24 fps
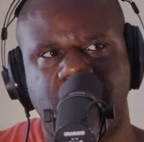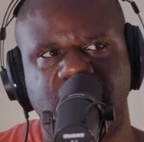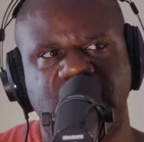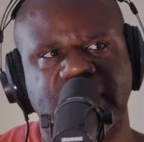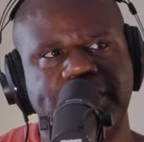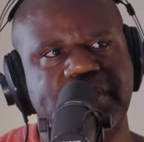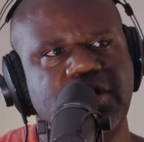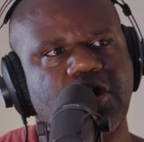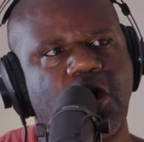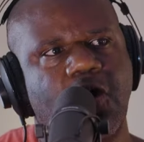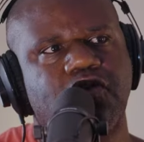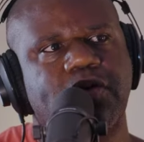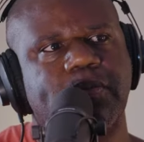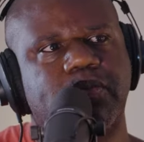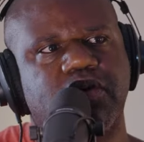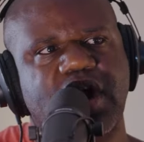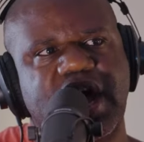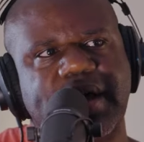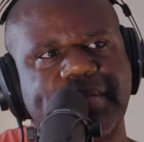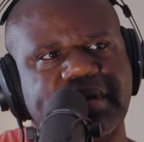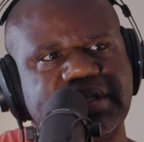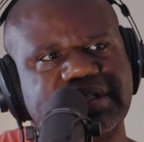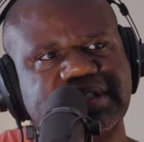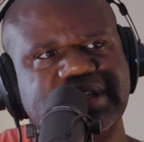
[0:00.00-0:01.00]
let me
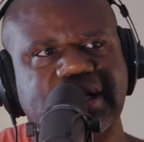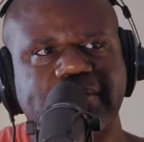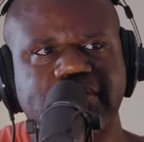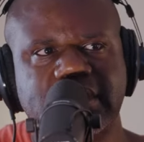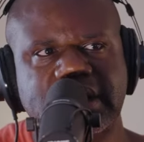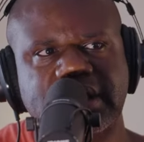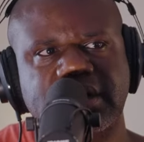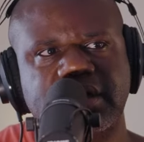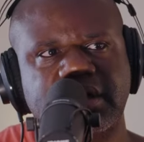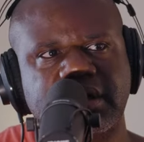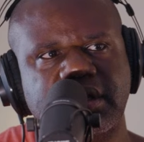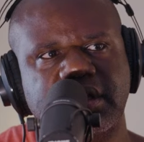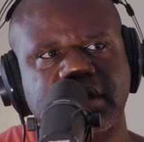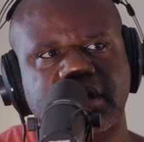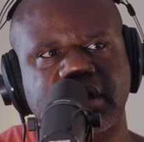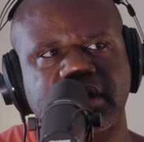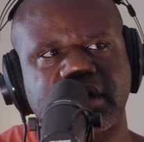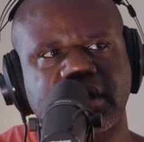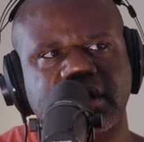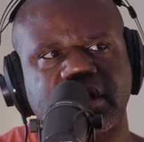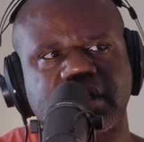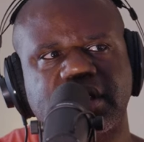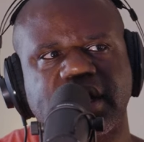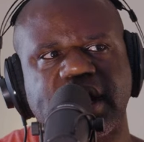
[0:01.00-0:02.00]
overpromise something
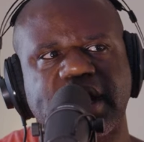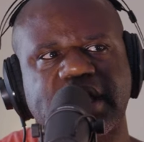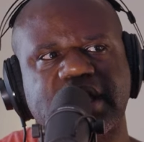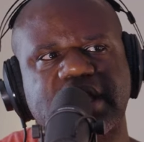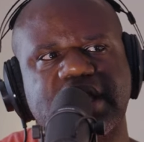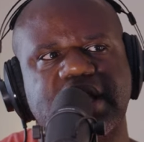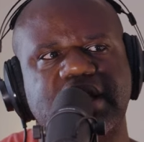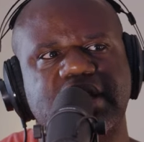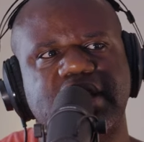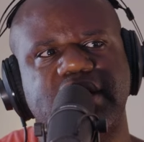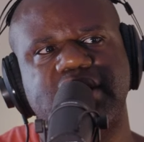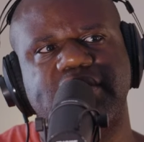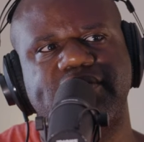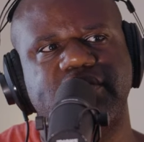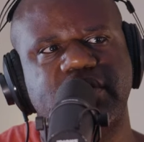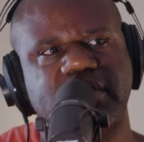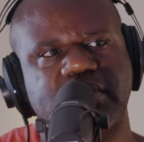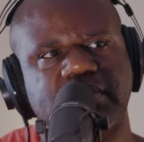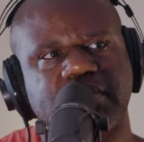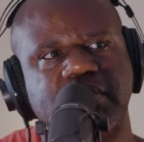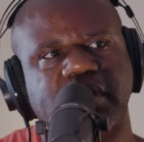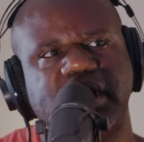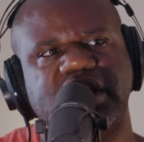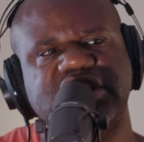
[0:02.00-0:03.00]
that I can't
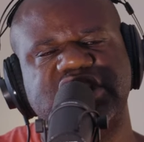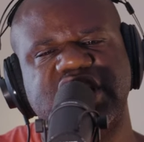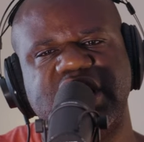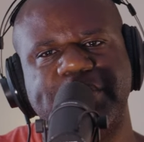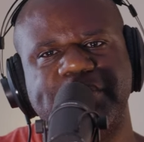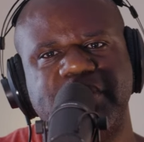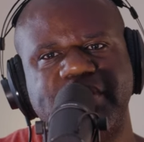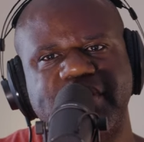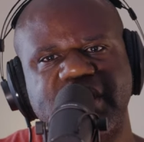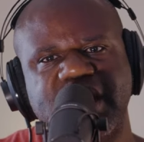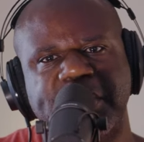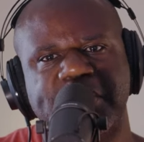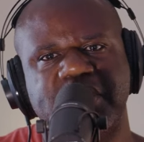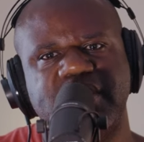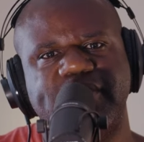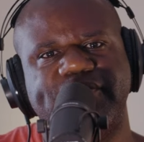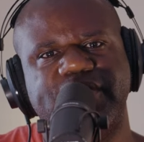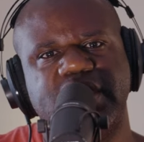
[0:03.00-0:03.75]
deliver because I'm in